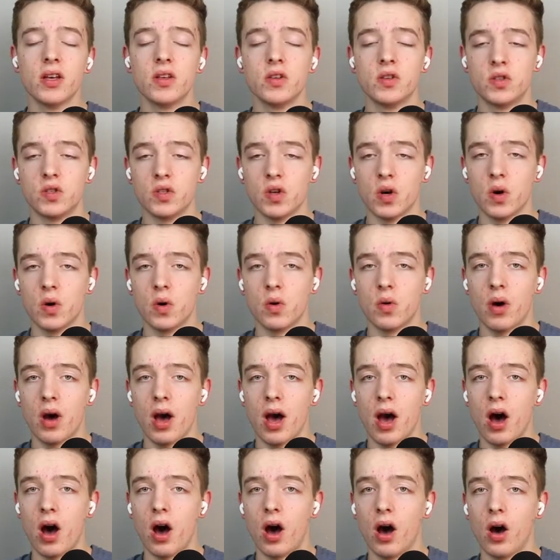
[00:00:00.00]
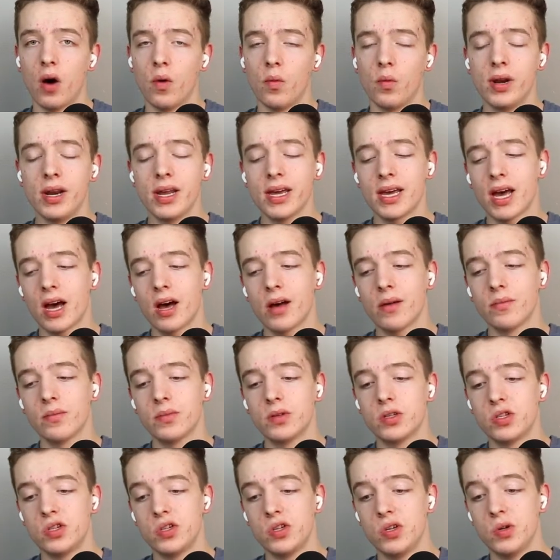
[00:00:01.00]
So when it
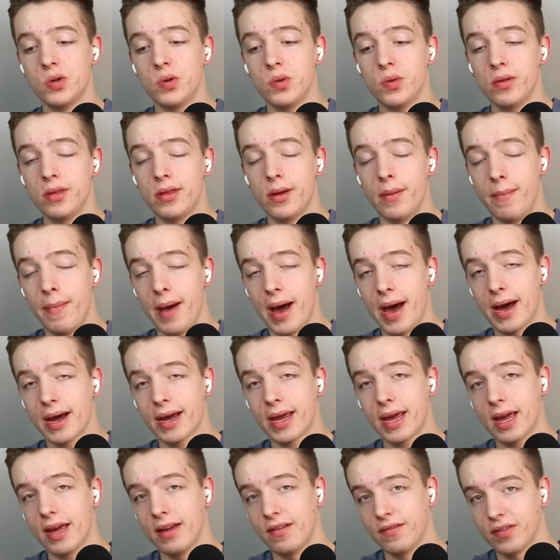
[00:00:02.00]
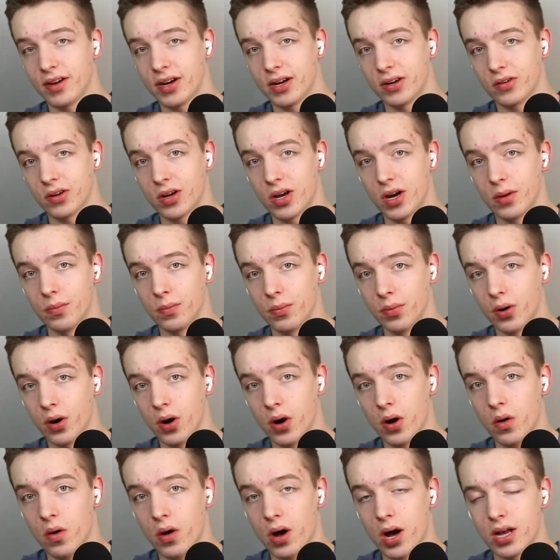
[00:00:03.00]
comes to the Mac and Final Cut
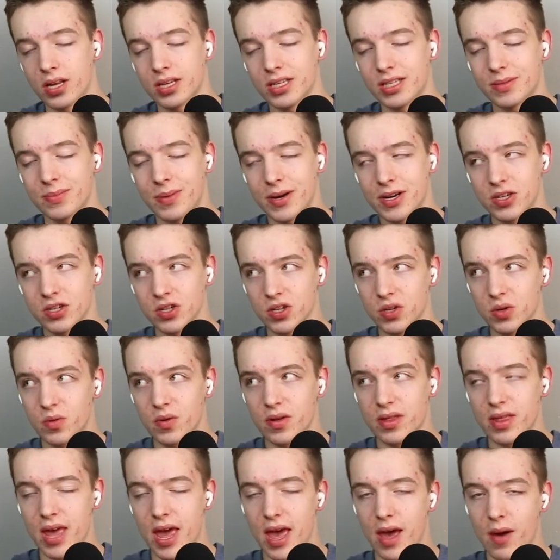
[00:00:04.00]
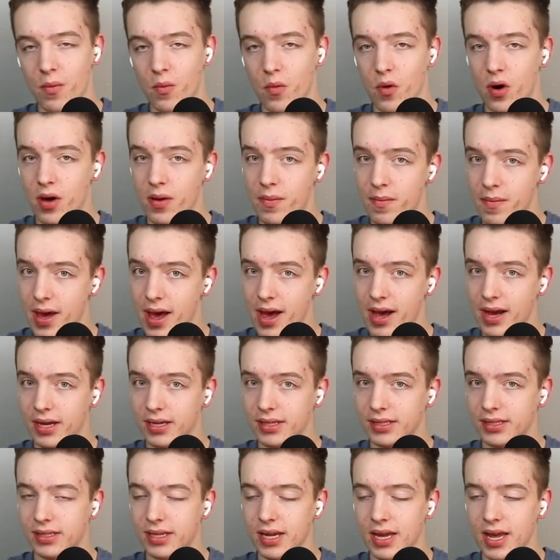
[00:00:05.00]
Pro, especially with M1
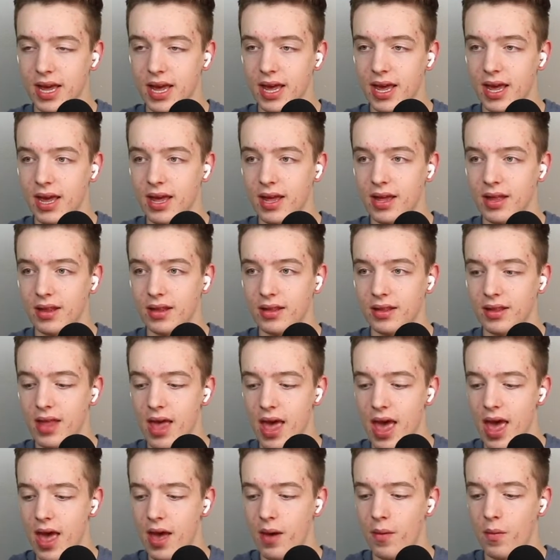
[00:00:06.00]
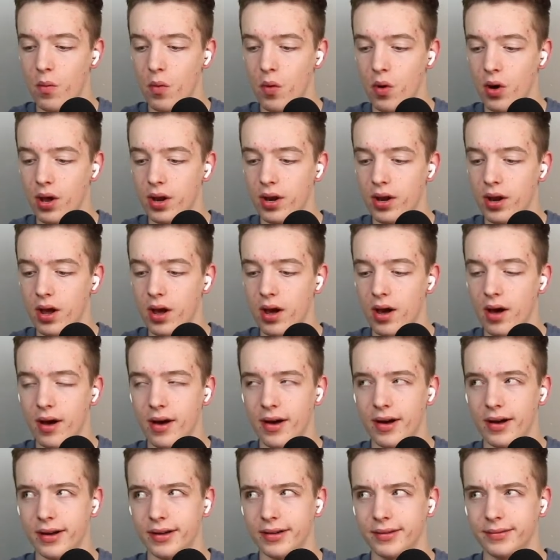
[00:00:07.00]
Max and the
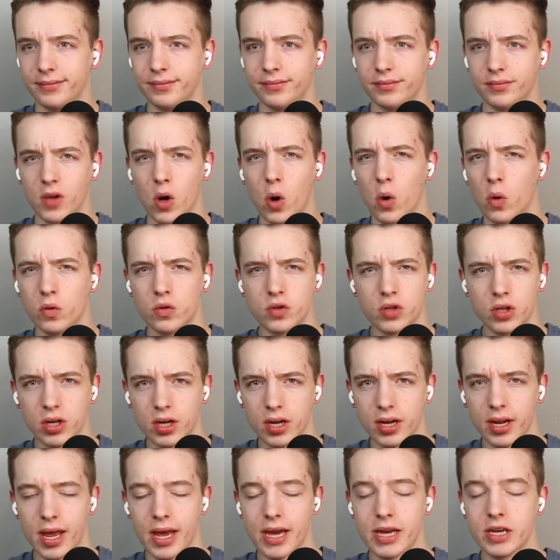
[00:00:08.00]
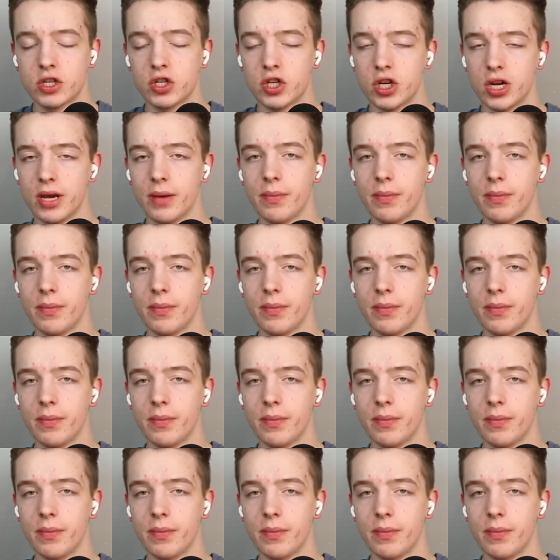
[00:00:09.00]
M1 Ultra chip,